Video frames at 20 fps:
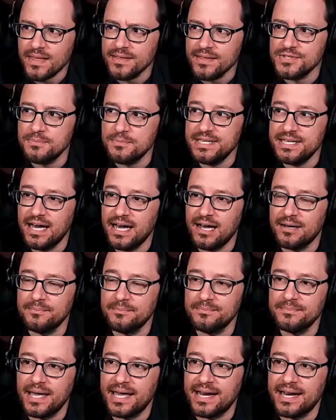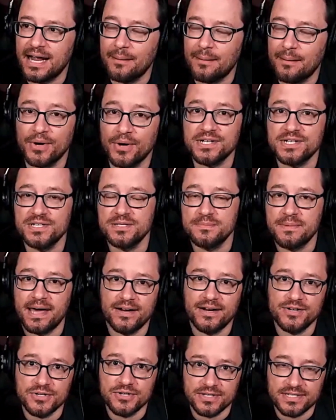to become an operations
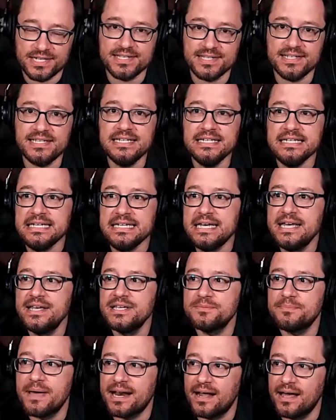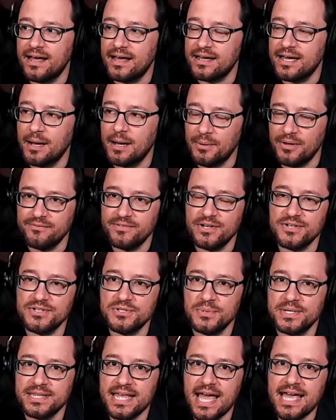manager at Disney. Spent a couple of years
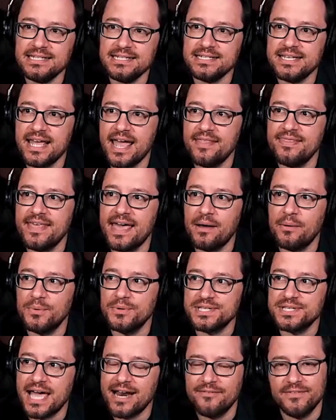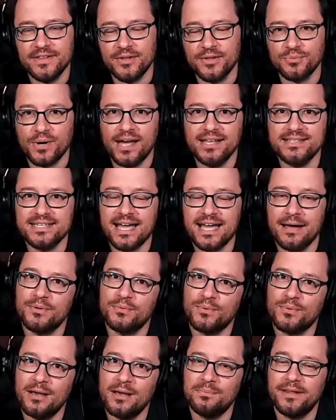doing that, and then was kind of in the right time, in
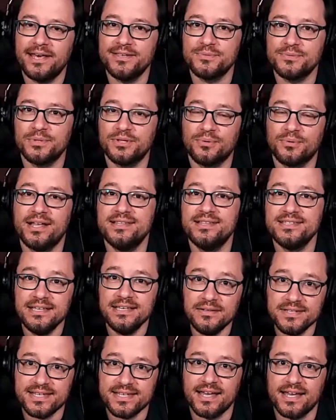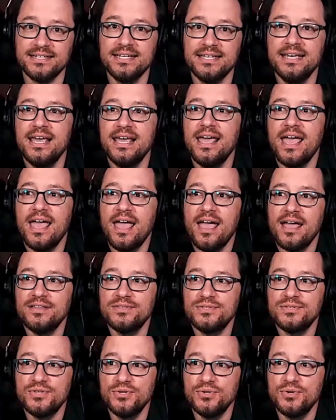the right place with the right skill set
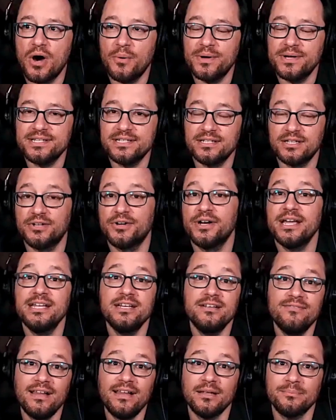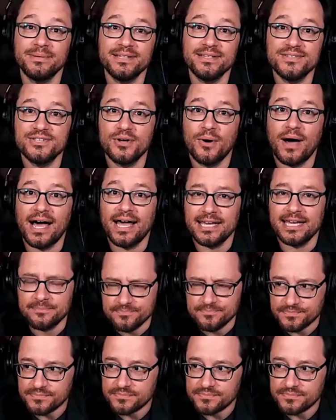to go into learning and development. So I